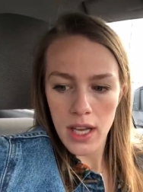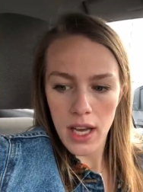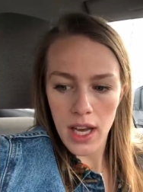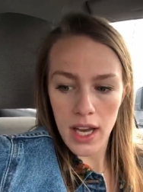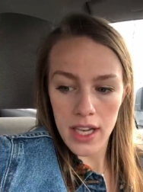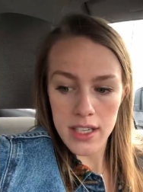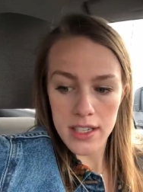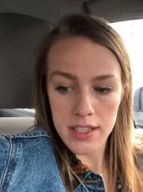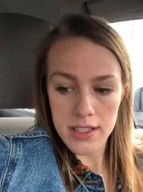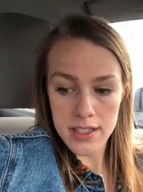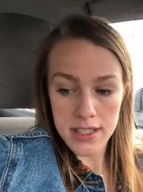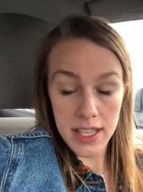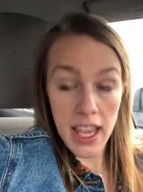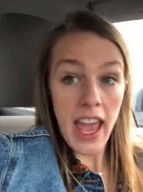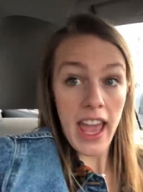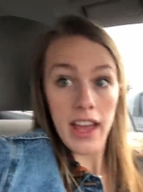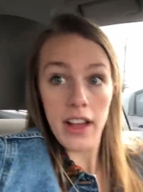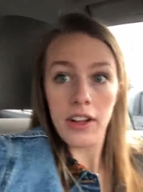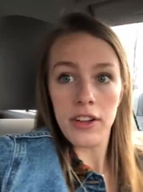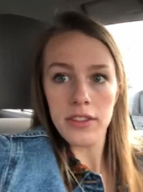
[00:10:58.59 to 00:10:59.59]
uh, to
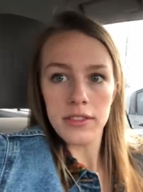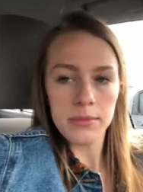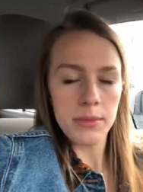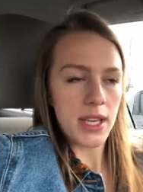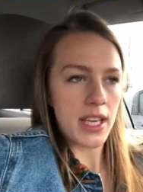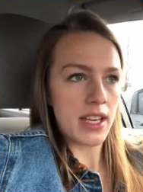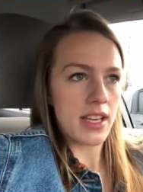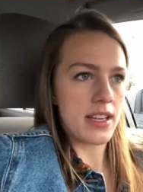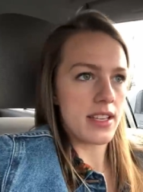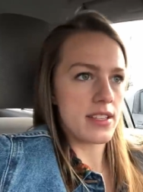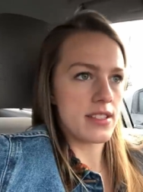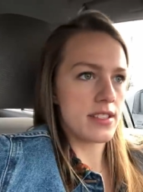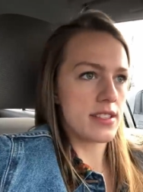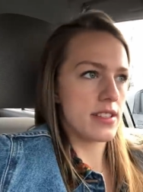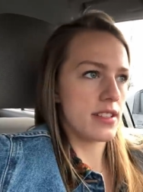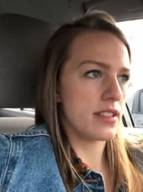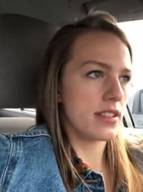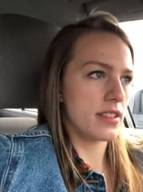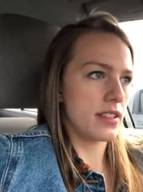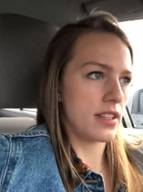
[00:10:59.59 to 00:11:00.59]
scale
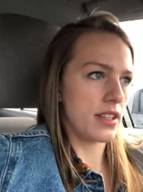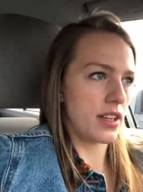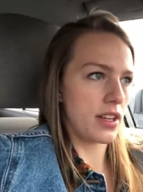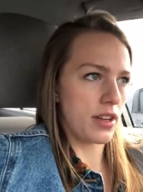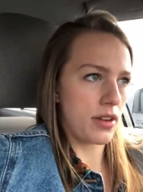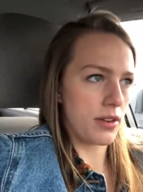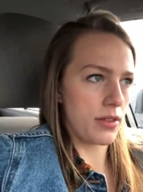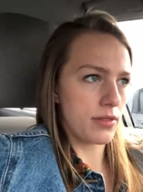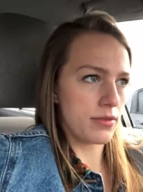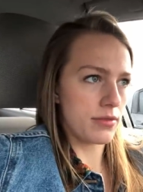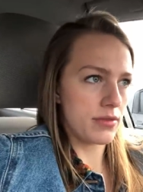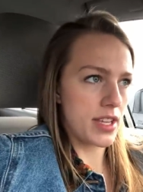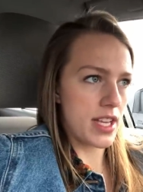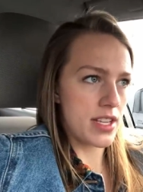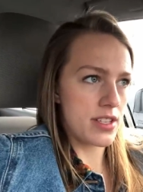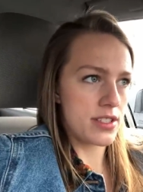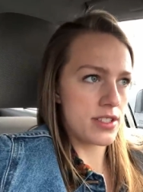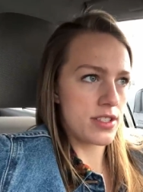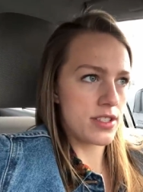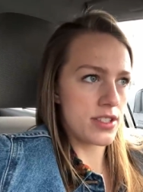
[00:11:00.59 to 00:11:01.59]
because you know,
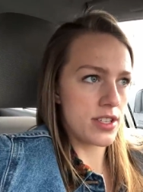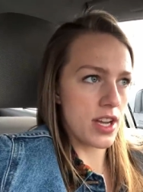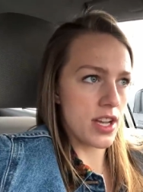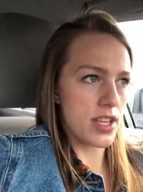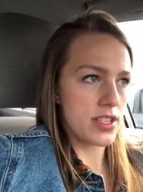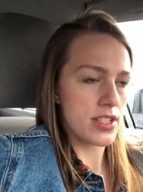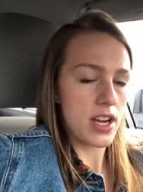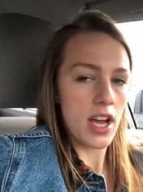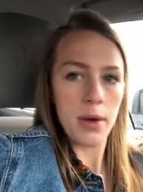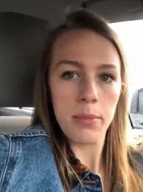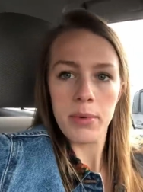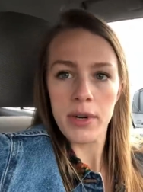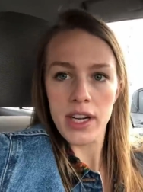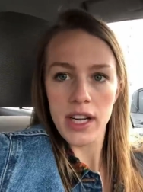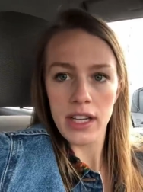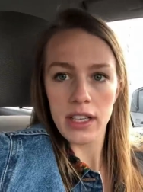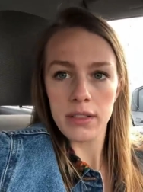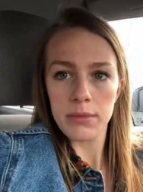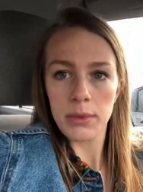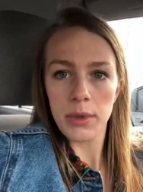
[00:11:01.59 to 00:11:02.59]
it's just
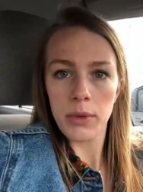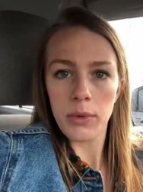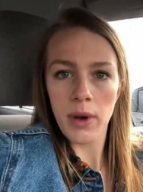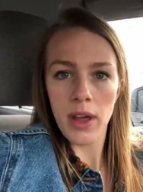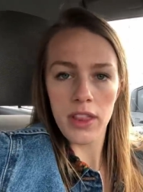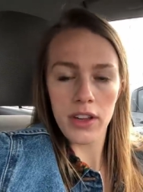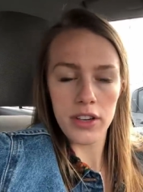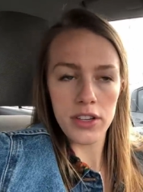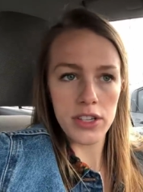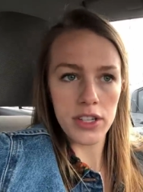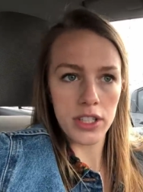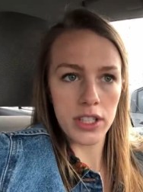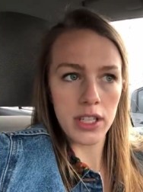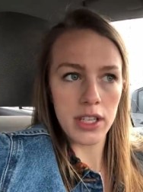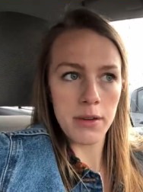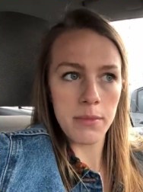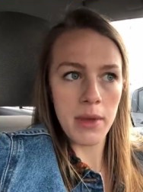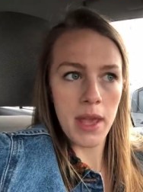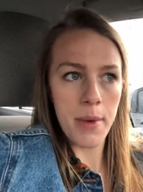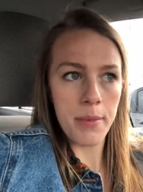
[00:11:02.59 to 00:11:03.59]
unpredictable whether you're
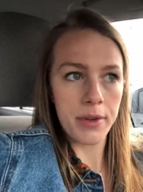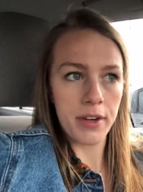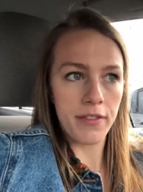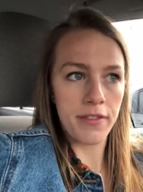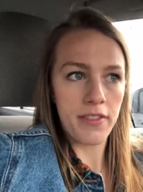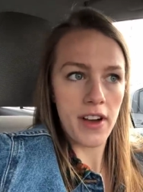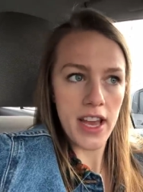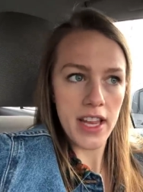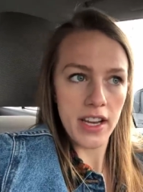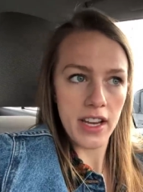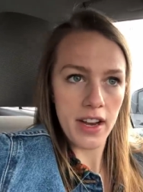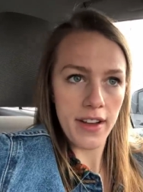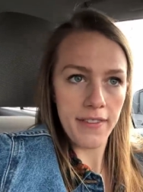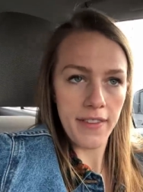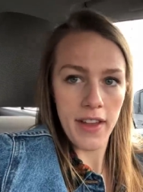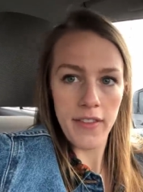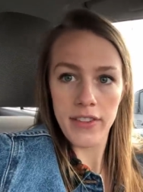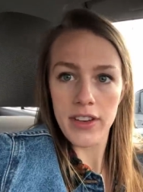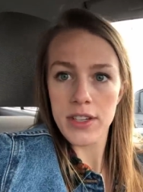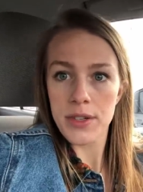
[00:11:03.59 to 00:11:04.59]
going to be able to find enough
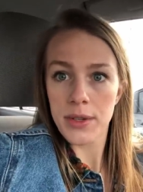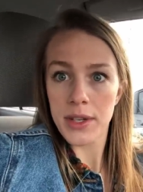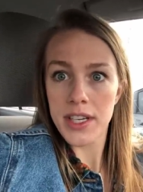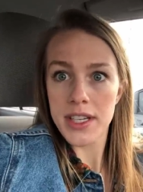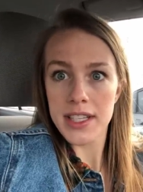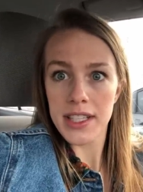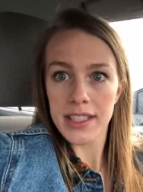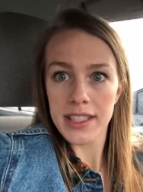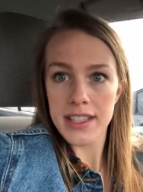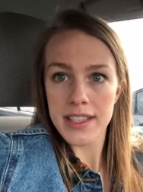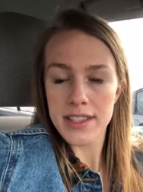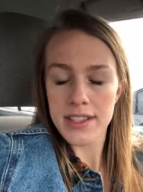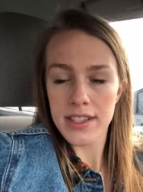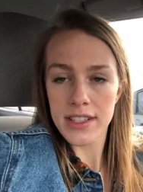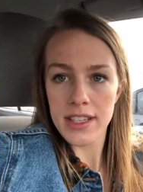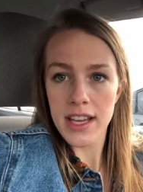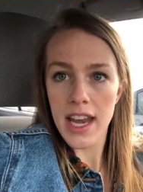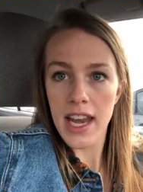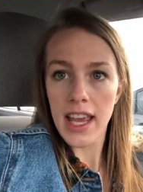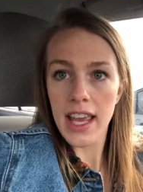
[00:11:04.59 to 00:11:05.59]
inventory to list
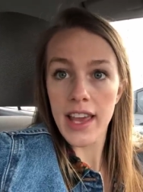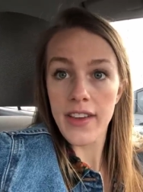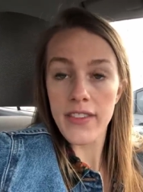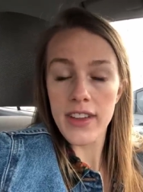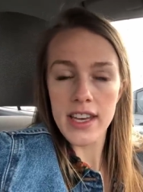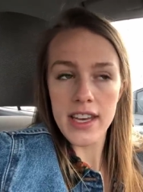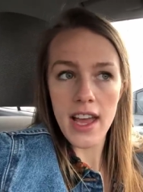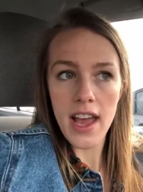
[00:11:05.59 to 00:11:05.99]
on any given